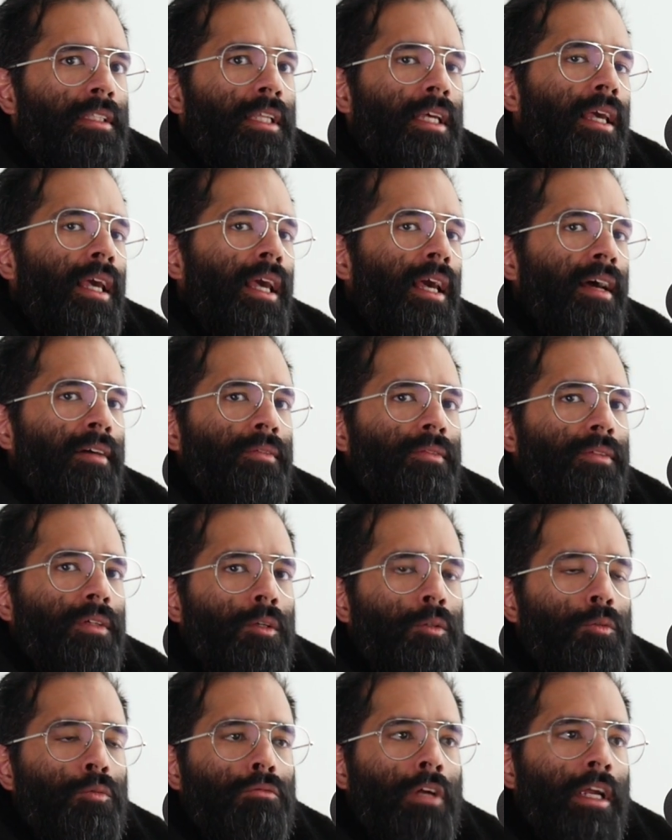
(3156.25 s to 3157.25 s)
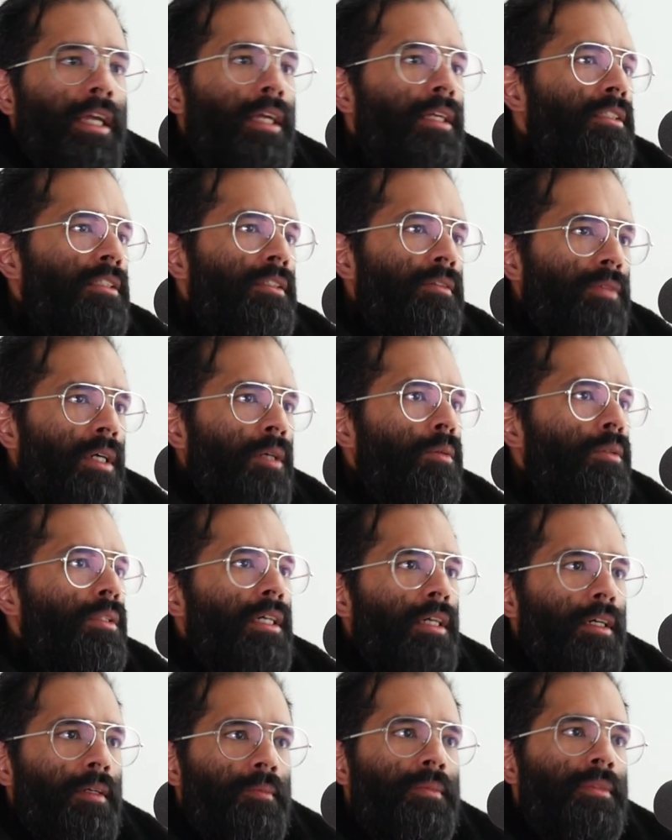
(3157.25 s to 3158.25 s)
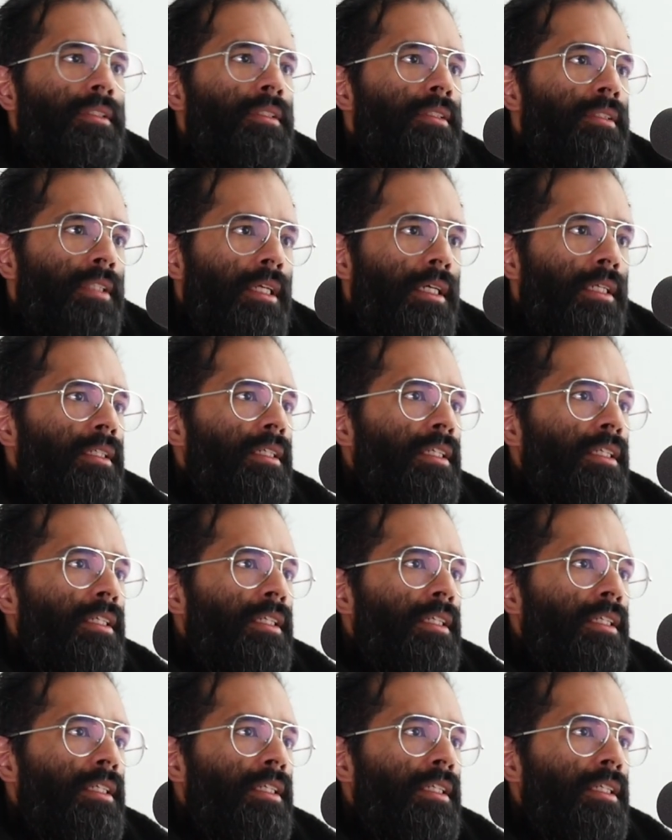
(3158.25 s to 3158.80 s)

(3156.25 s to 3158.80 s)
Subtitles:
they have a range of outcomes that